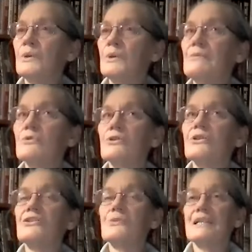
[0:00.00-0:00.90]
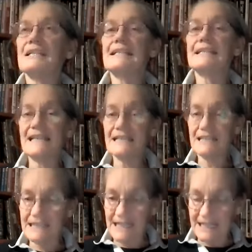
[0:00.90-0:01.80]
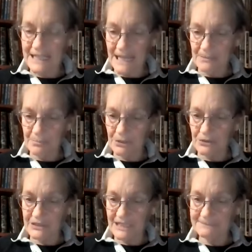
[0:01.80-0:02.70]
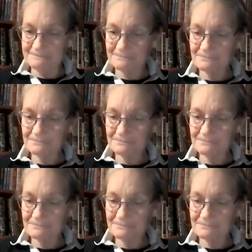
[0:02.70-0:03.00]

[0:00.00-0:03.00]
we were addressing the 1888 building,